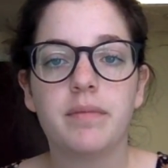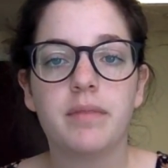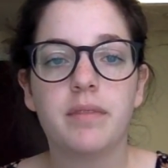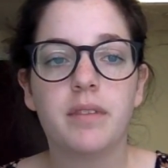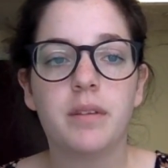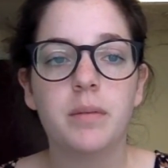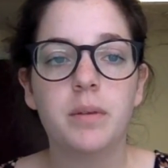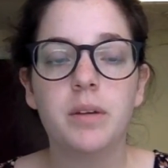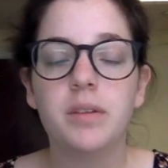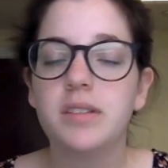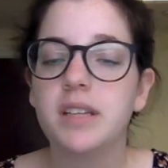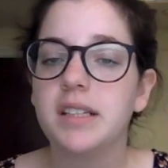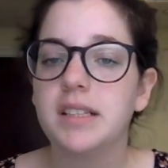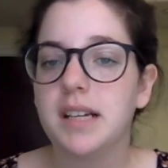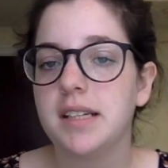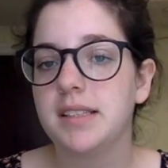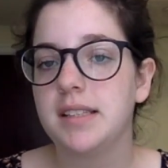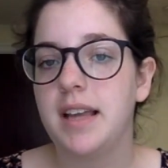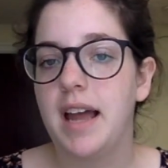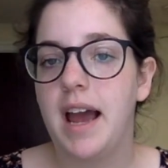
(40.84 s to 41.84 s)
the music
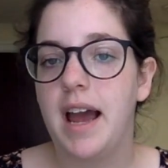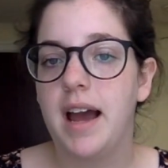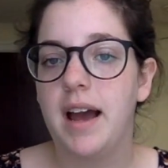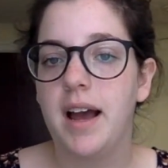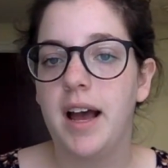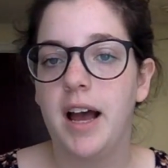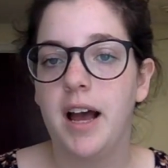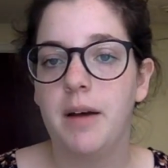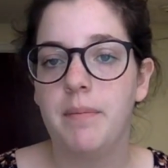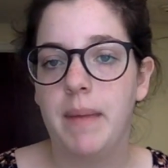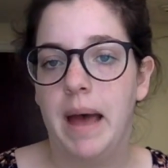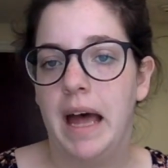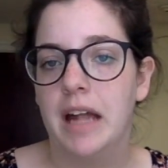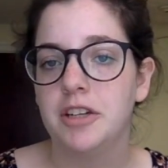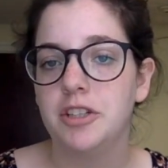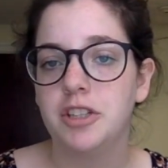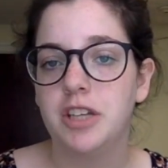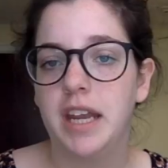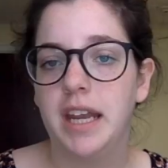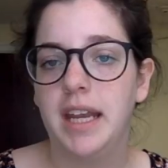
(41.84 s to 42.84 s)
doesn't
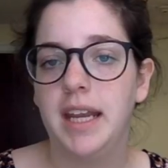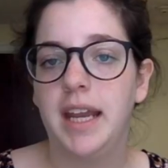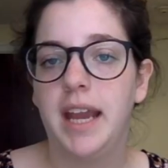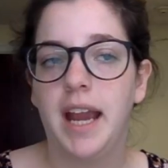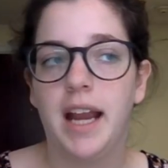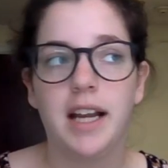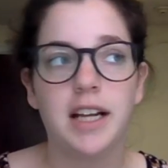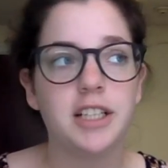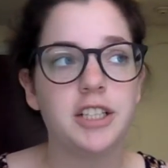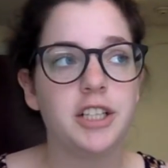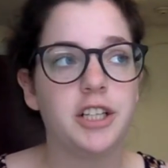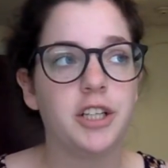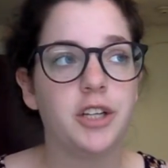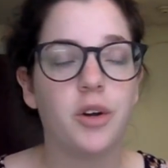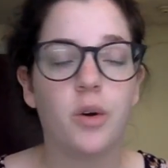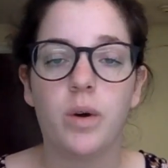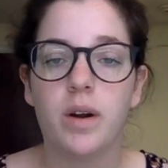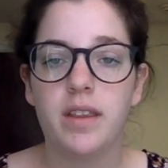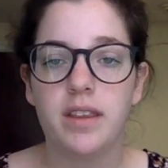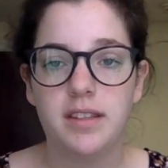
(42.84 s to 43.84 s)
match a character
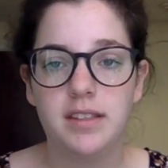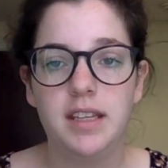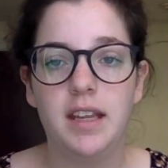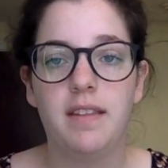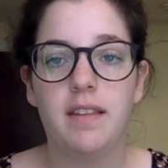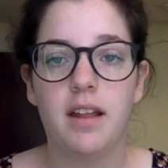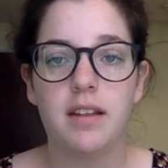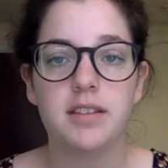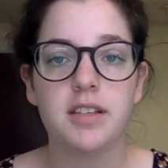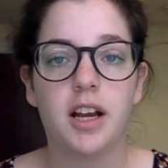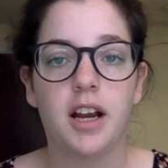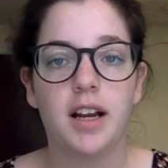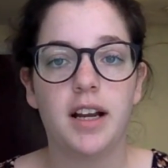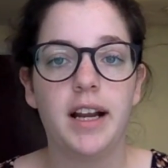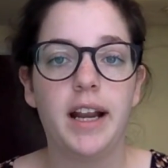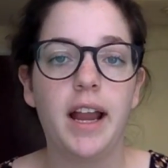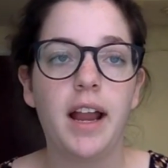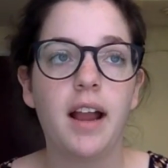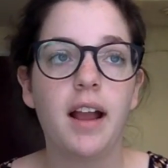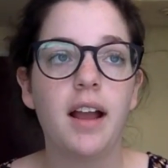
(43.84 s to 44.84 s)
or the scene that's
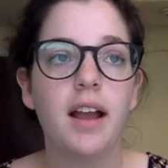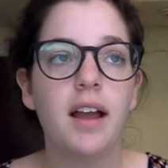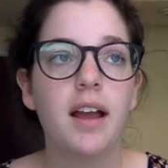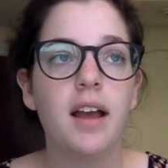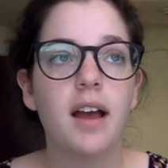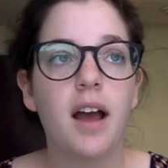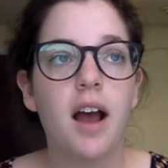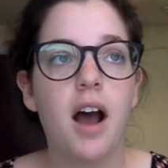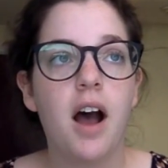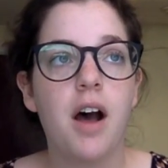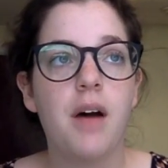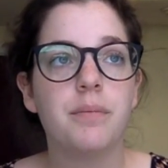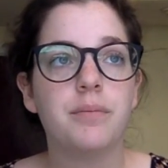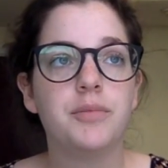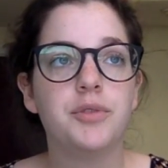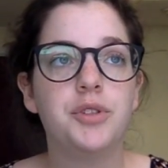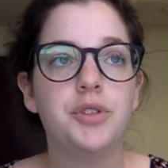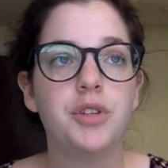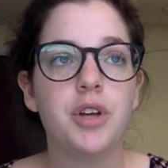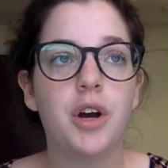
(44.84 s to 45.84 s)
occurring.
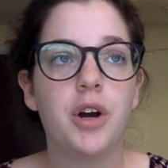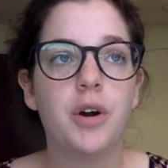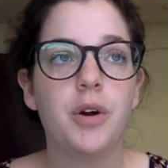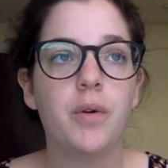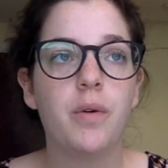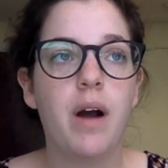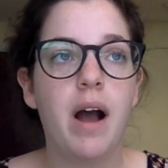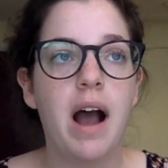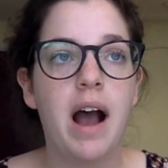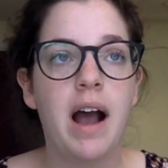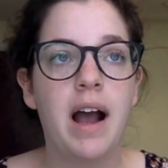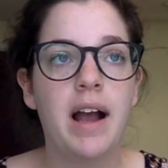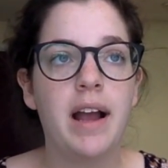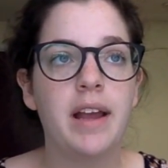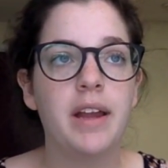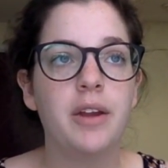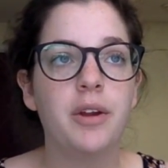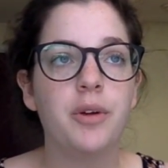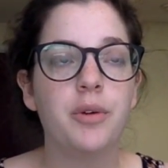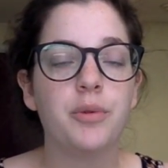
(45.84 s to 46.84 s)
So
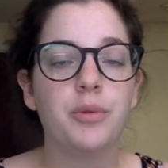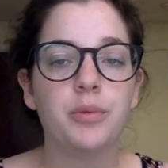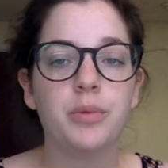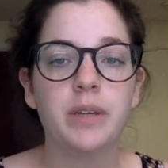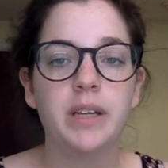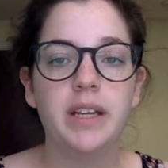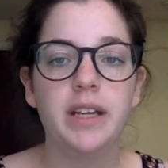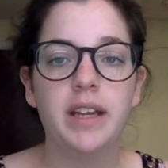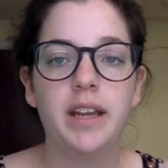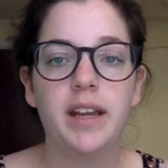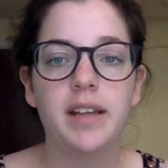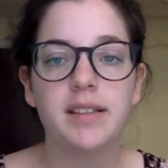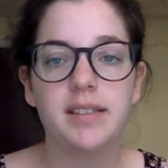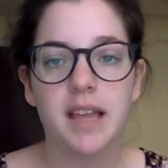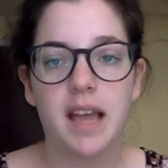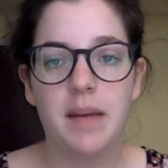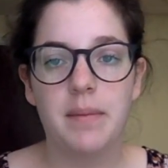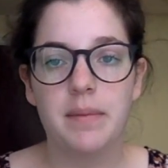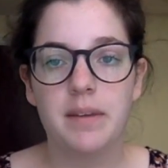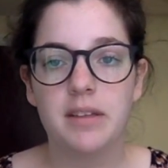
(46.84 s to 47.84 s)
I
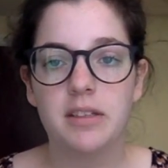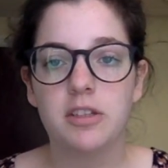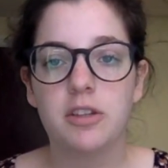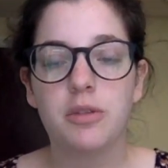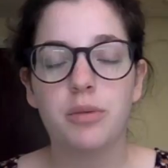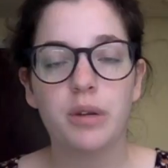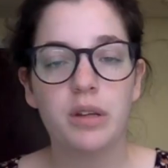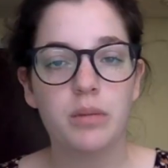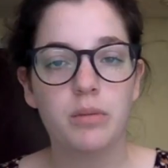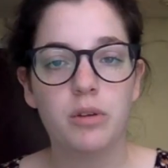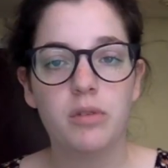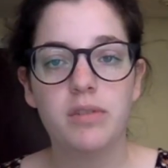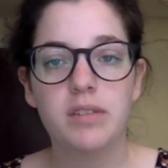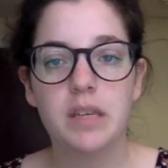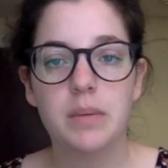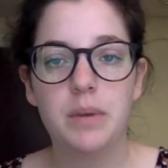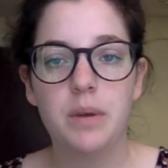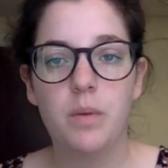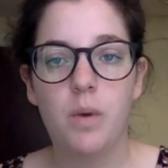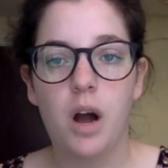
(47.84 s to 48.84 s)
re-examined three of the movies
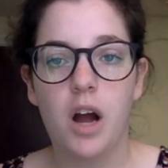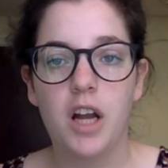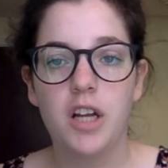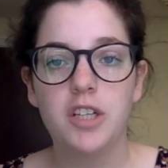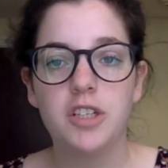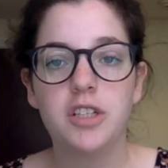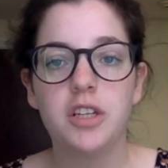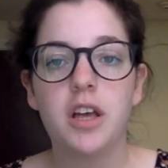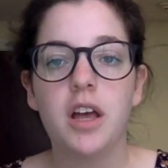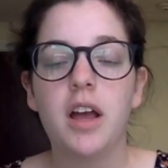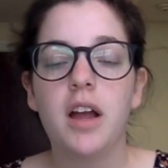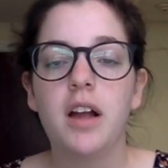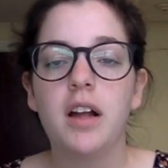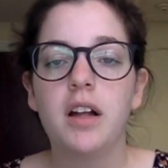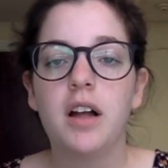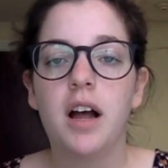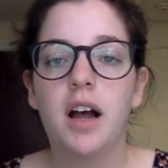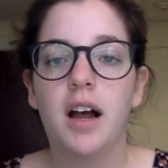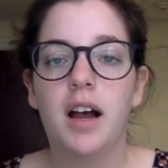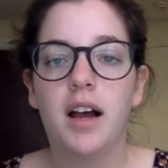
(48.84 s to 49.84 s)
that we watched:
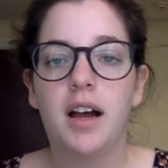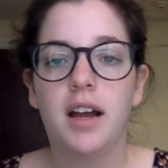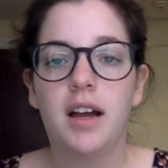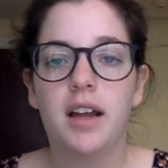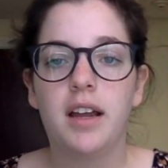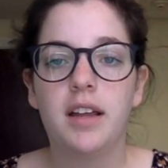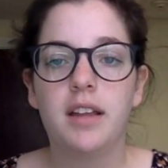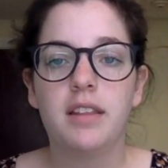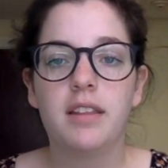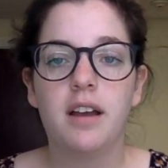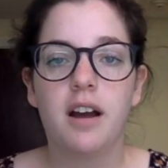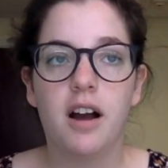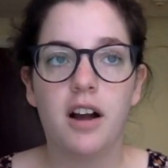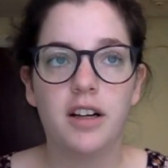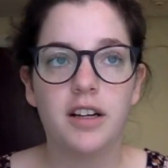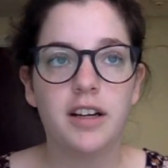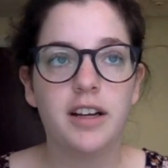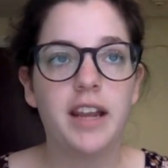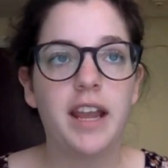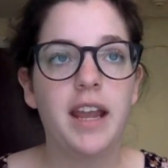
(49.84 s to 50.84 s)
The
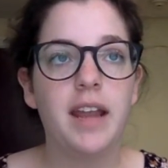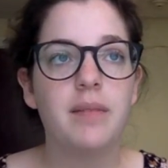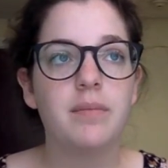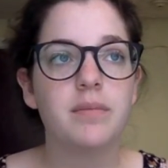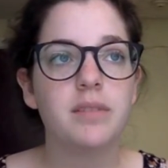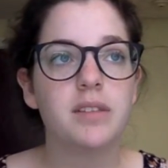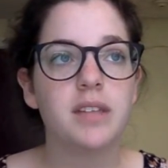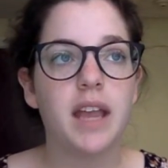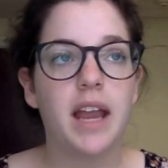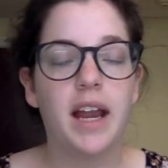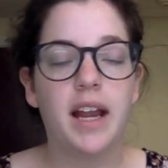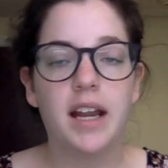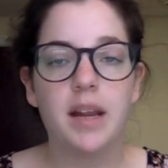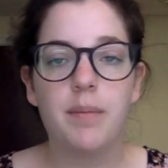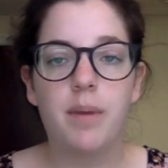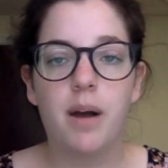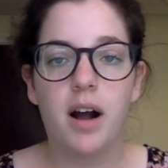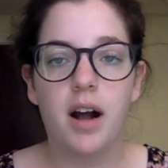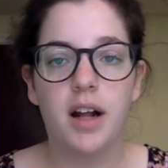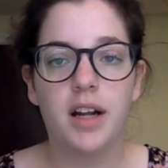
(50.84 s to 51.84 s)
Hunger Games, Harry
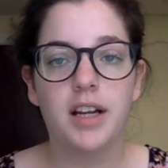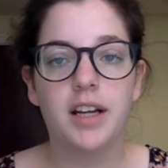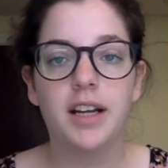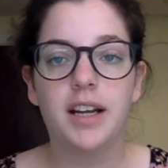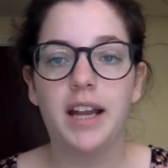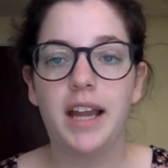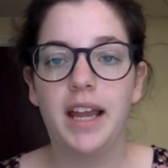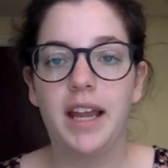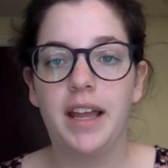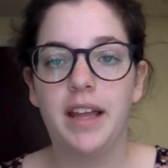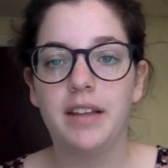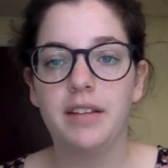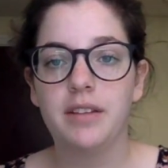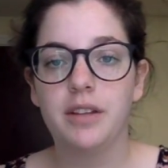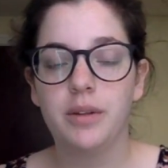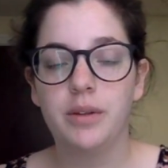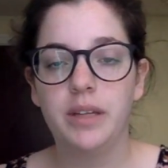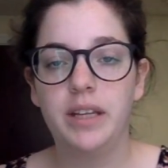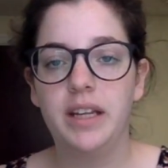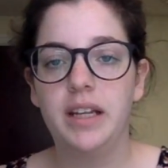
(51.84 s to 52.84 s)
Potter, and
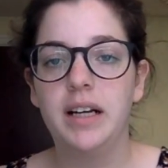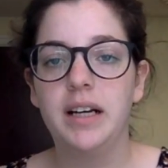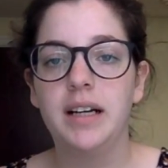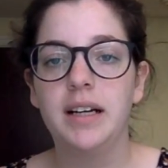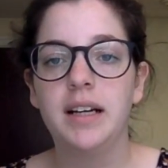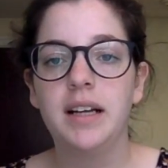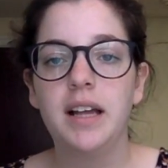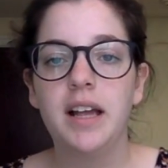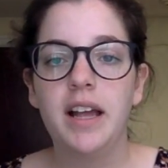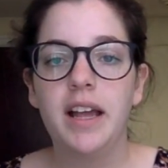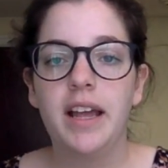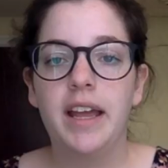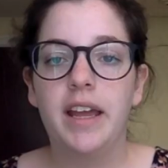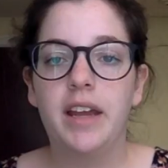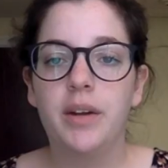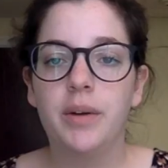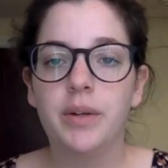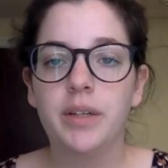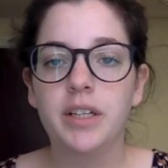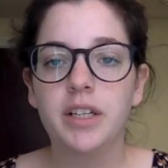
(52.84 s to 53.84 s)
Lolita,
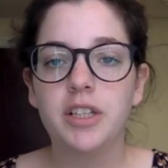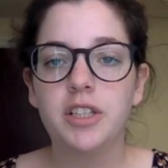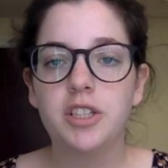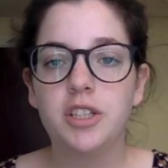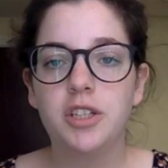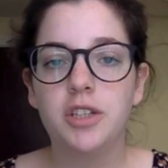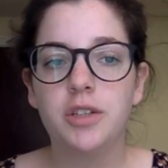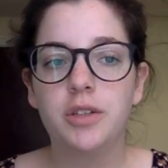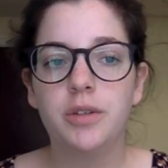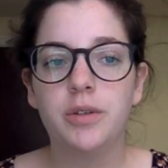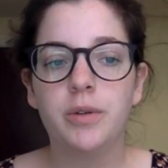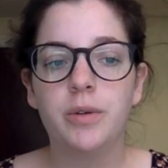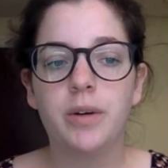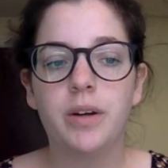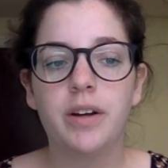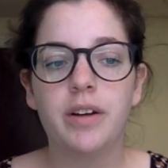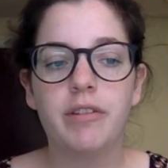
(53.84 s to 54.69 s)
in order to